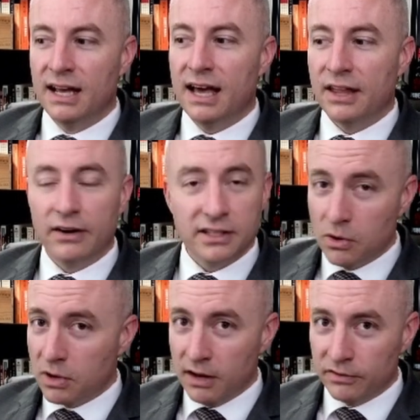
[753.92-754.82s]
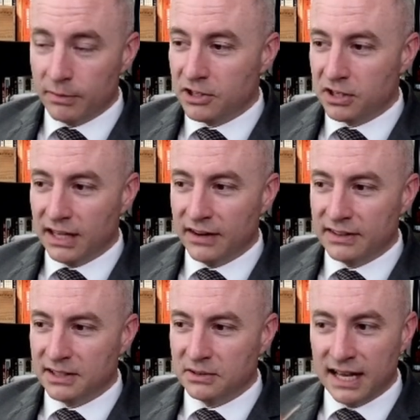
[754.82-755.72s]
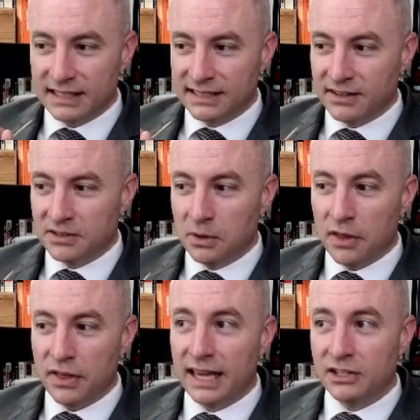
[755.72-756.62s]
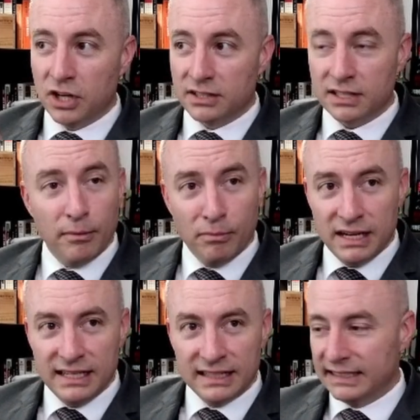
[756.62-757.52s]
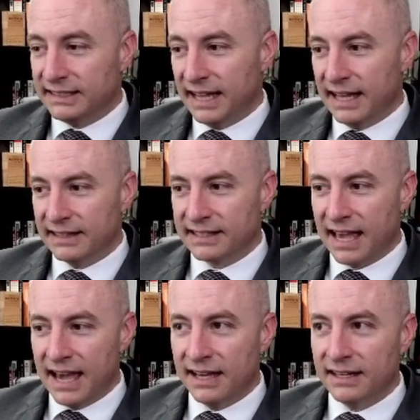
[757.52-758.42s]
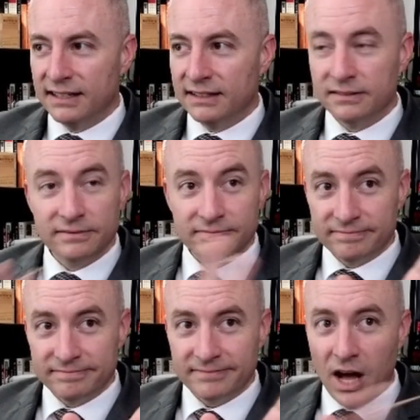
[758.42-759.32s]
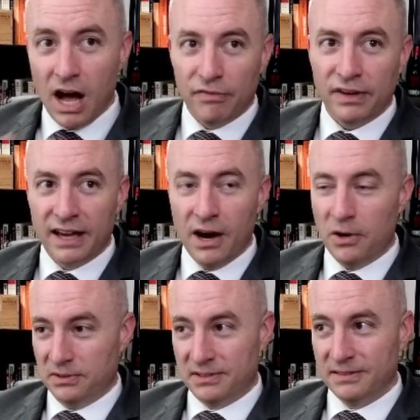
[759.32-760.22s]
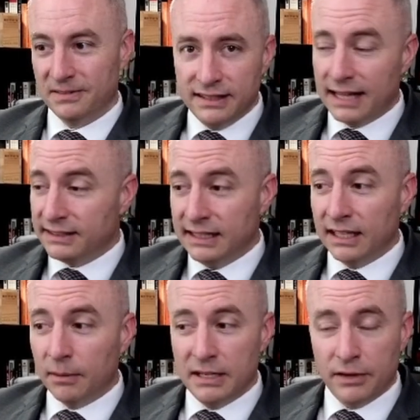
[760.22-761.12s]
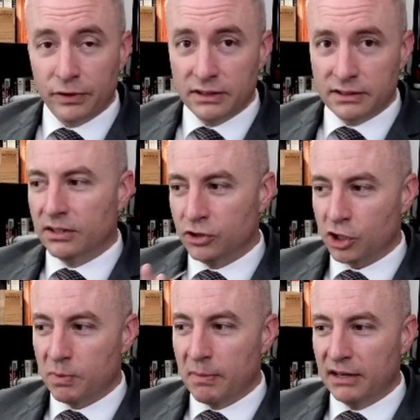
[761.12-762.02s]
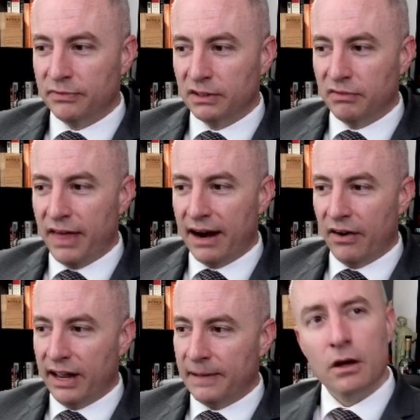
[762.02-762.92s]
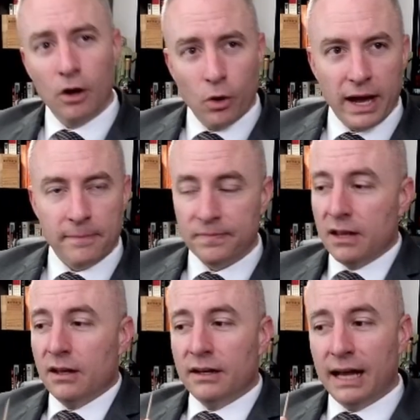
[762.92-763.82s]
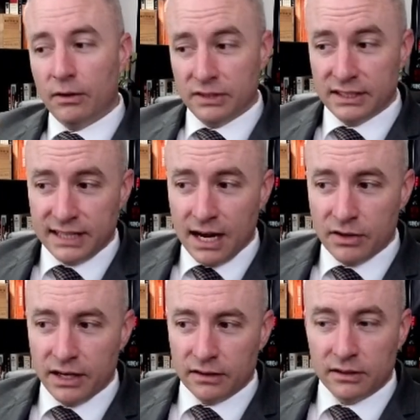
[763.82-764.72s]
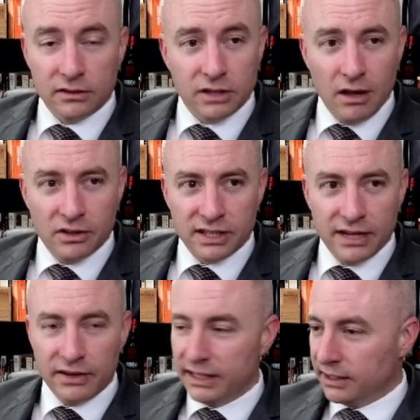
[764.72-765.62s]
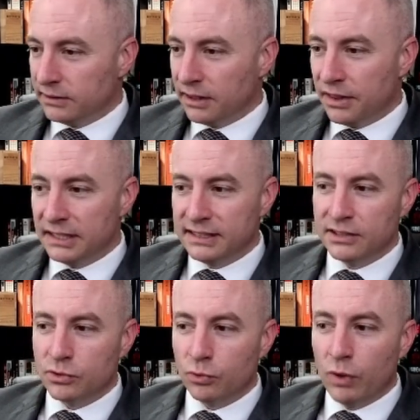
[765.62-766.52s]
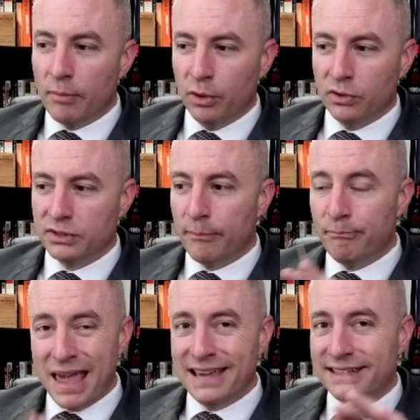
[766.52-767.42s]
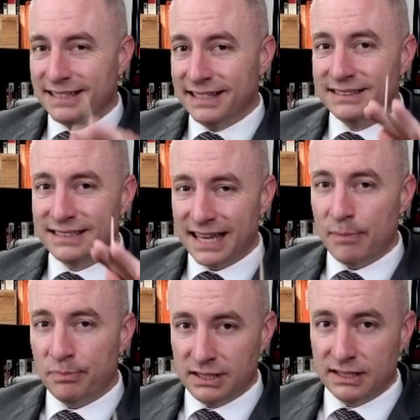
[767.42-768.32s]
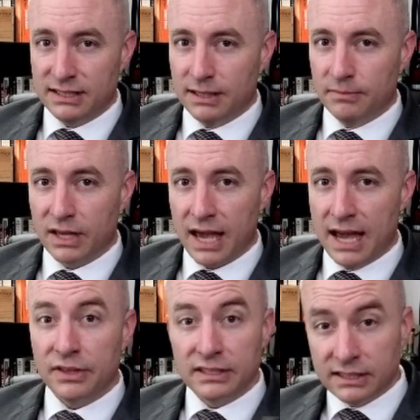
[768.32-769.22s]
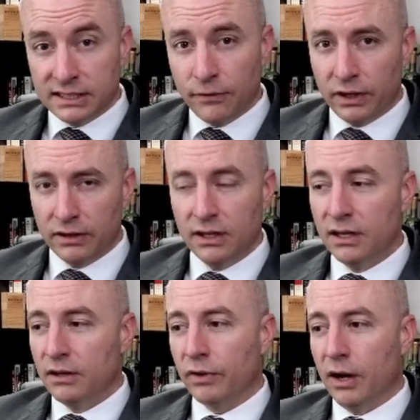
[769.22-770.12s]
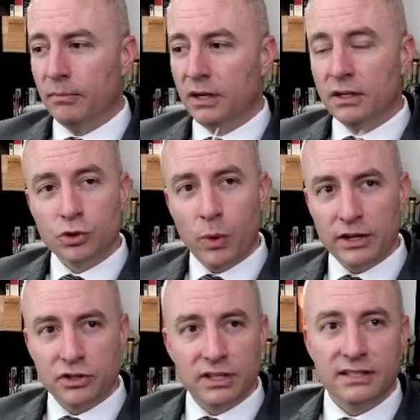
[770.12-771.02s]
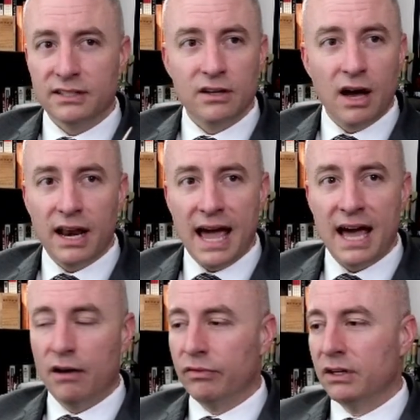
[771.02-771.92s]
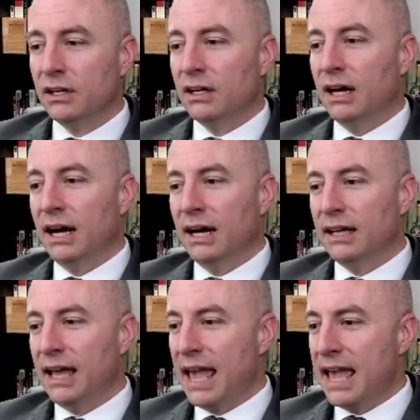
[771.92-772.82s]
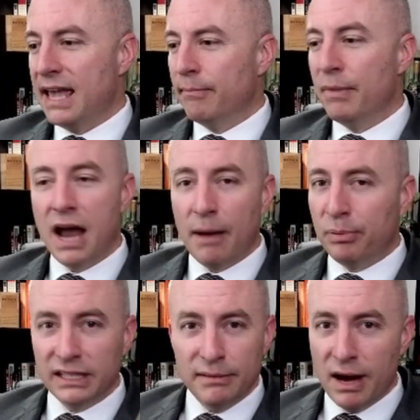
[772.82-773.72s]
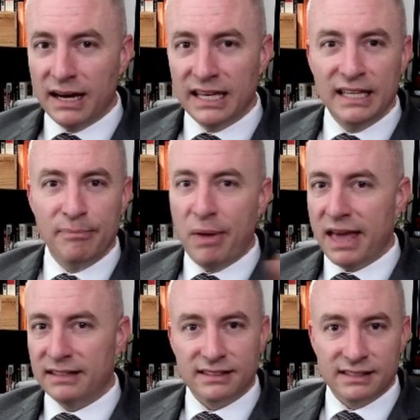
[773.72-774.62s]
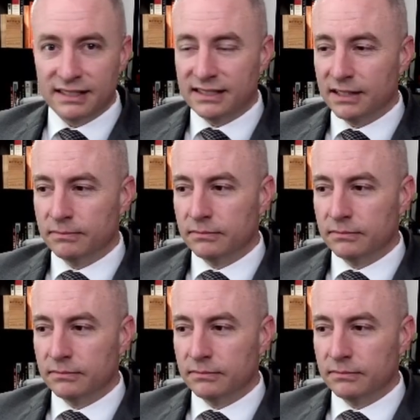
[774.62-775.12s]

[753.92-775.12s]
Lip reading: there is no confirmation, there is no text, there is no nothing. It just immediately sends, okay? Off it goes. That's a little bit different. Just be mindful of that, all right? Okay, now this down here, little dollar sign right here, this is Rumble's baked in tip system, okay? This is different from Twitch. This does not have a Monopoly money bits system.